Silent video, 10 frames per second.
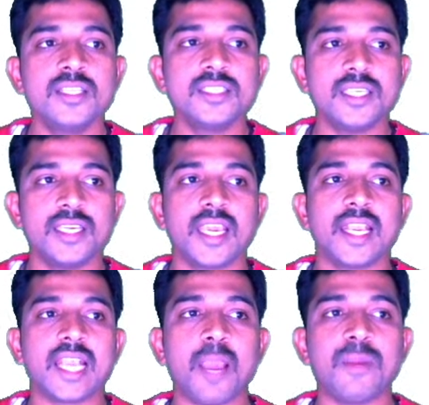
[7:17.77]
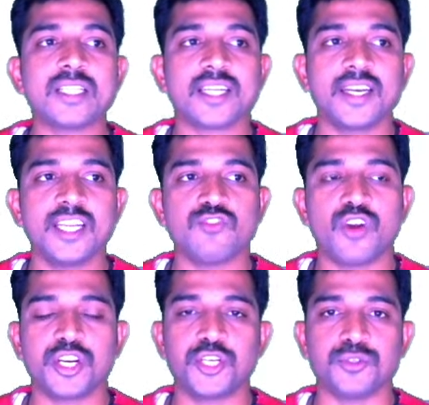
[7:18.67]
See, camels contains
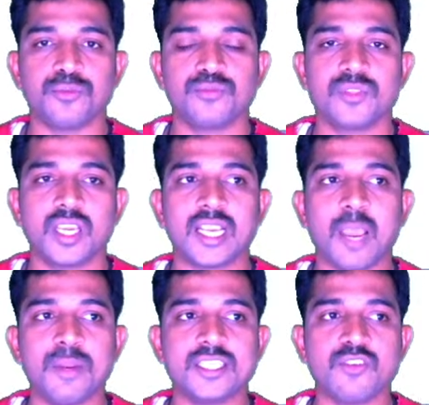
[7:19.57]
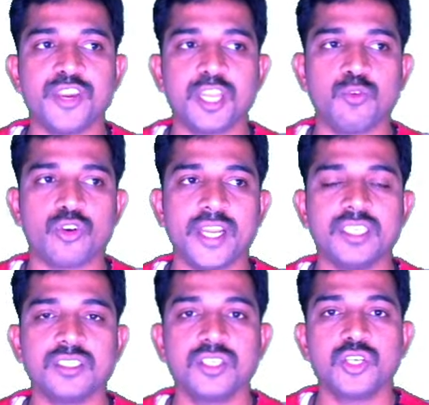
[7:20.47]
42. Camel is a variable,
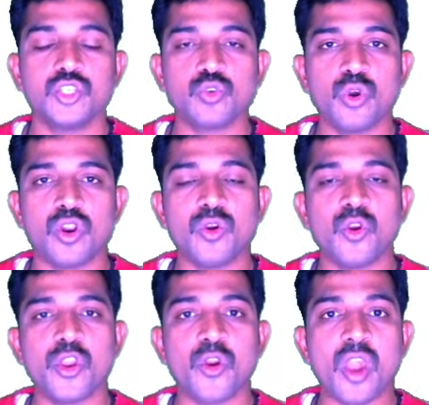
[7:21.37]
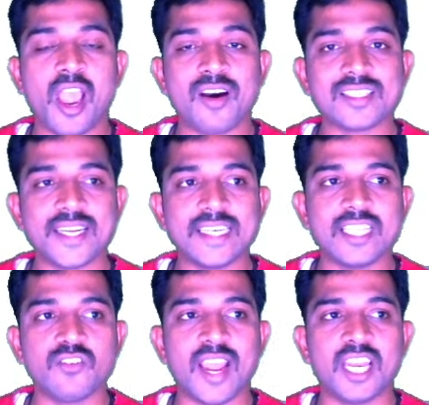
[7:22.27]
right? So you have assigned
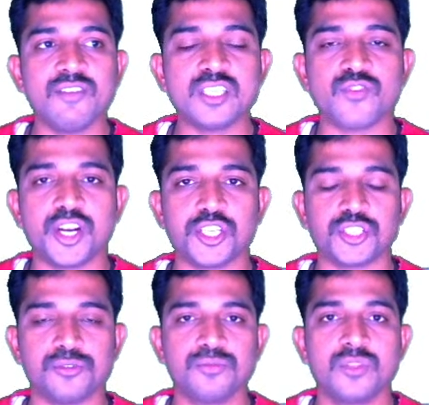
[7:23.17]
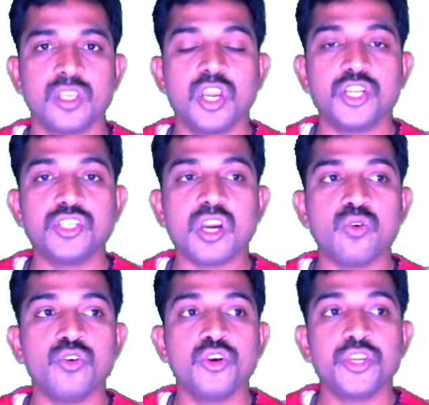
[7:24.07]
that value is 42.
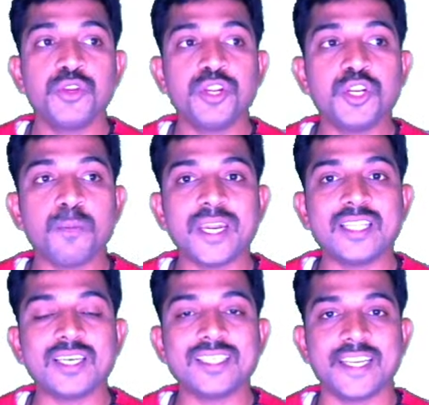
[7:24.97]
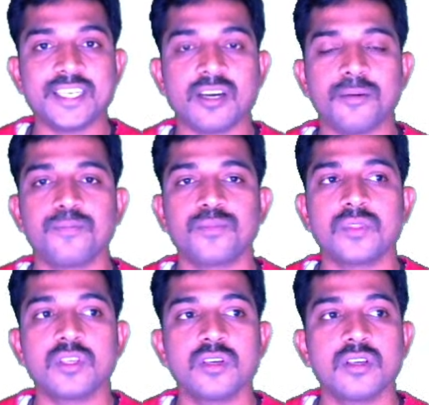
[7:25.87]
Now you need to print the data.
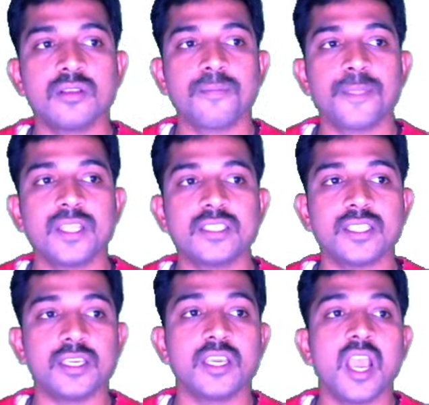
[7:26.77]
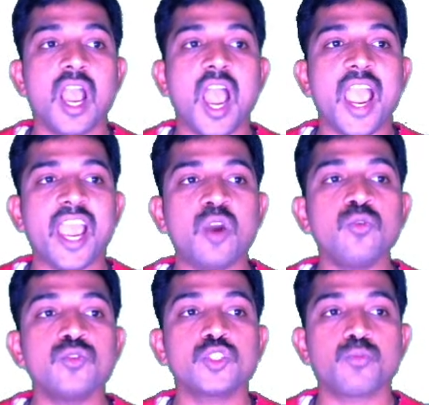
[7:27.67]
See, I
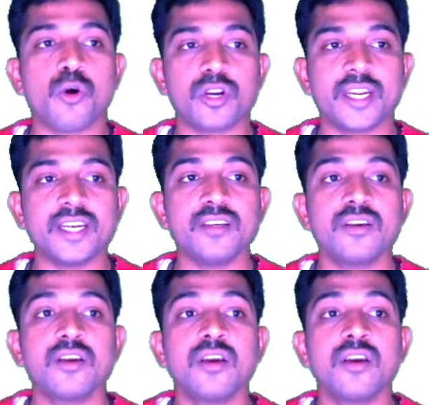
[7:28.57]
have spotted